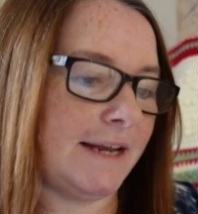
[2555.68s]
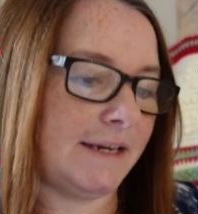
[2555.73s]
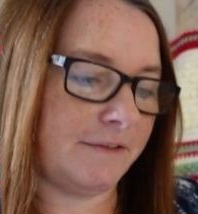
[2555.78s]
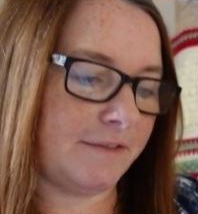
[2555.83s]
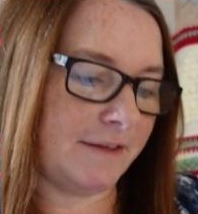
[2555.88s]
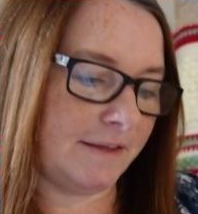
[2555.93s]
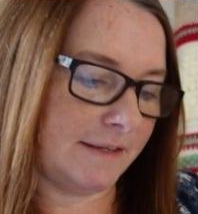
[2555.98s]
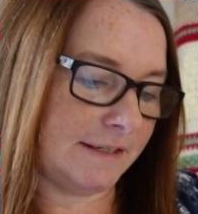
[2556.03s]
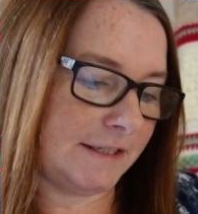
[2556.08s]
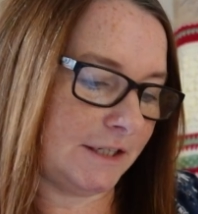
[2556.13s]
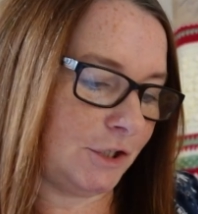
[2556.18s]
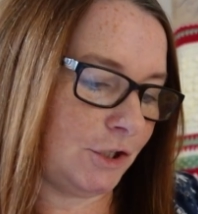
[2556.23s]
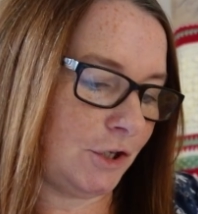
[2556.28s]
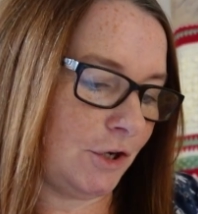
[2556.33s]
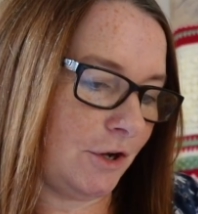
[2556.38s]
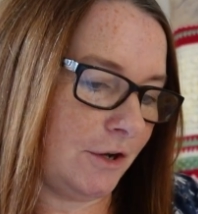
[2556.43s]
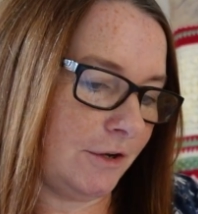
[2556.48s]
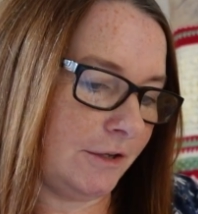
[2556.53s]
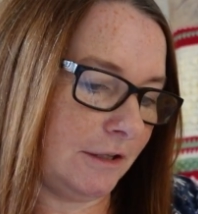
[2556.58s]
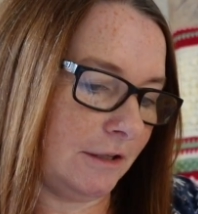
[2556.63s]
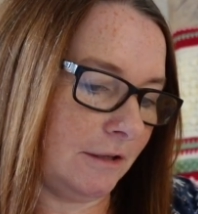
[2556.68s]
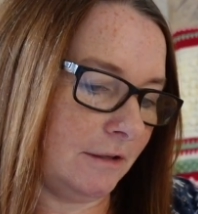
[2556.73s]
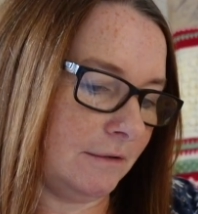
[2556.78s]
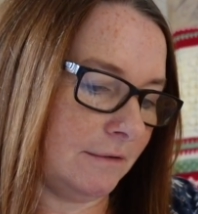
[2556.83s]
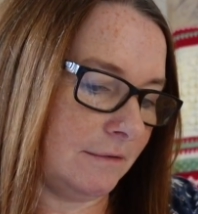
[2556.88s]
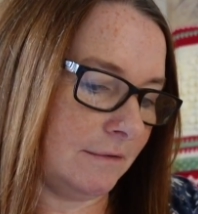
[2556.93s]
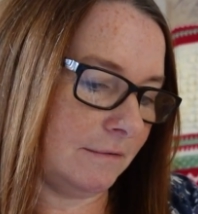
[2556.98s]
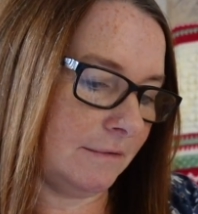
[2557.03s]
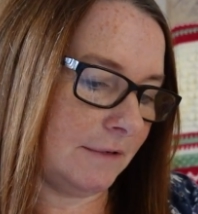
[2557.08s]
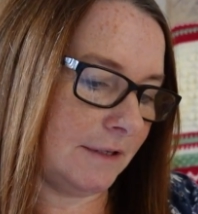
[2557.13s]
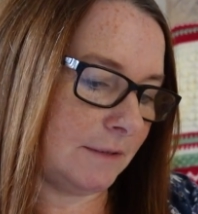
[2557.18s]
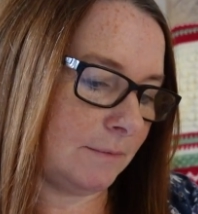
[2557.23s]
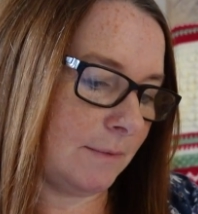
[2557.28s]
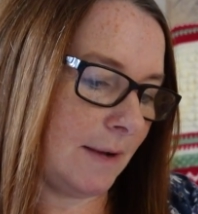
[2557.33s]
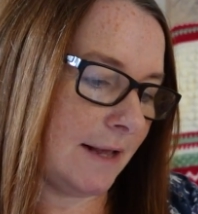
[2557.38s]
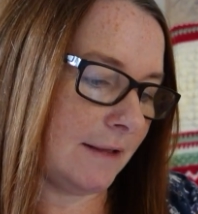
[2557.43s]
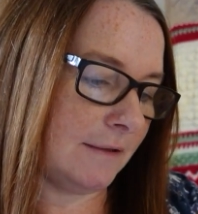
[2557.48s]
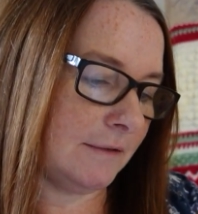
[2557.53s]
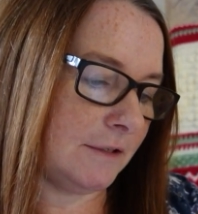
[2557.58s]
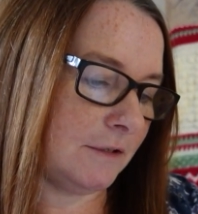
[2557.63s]
and I think there's a turtle as
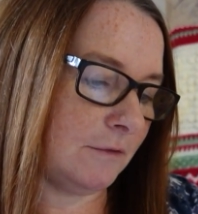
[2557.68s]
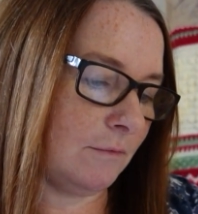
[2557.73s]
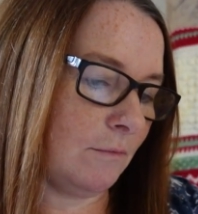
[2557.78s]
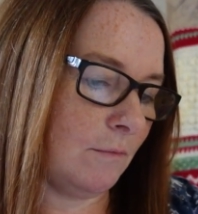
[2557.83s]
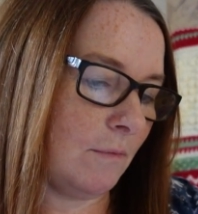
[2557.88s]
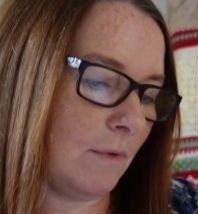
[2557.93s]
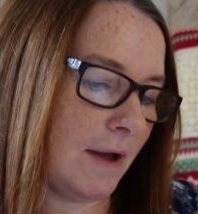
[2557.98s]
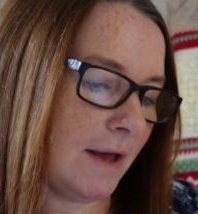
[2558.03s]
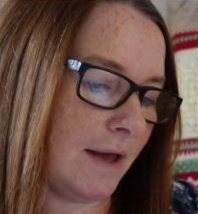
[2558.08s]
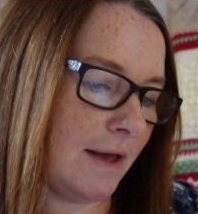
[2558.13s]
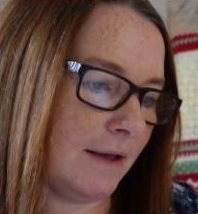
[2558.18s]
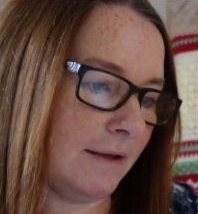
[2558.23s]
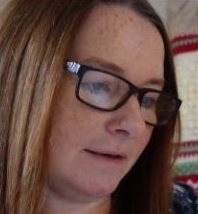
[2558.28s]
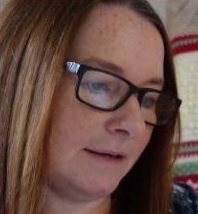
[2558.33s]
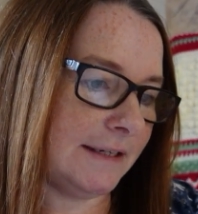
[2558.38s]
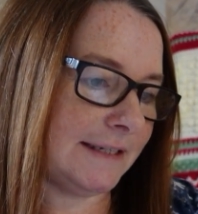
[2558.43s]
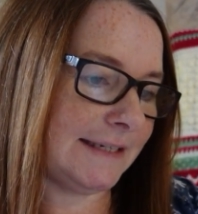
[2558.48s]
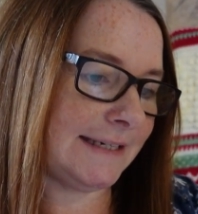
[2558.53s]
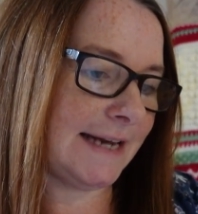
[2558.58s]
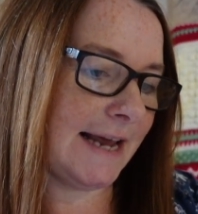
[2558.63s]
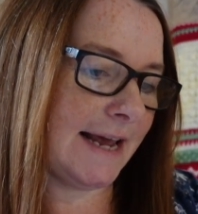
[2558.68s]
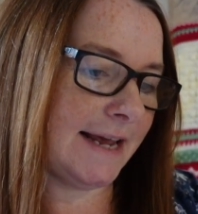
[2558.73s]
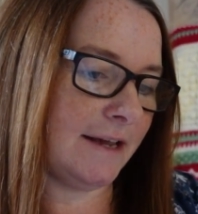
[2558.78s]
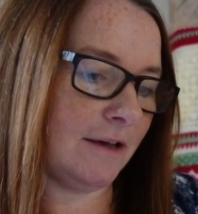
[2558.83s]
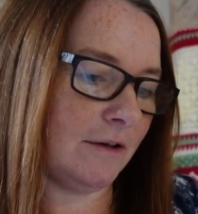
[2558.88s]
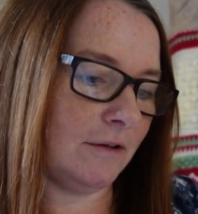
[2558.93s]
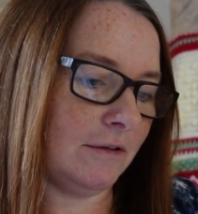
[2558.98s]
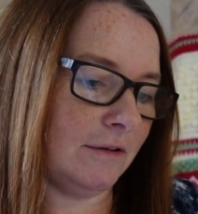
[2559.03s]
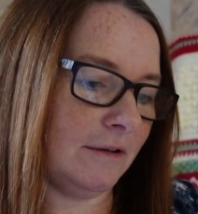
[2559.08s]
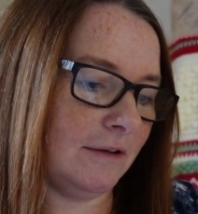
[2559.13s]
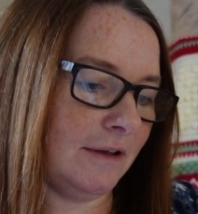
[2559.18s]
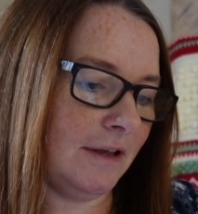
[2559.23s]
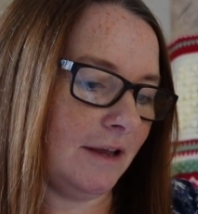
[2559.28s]
well somewhere, and a snail.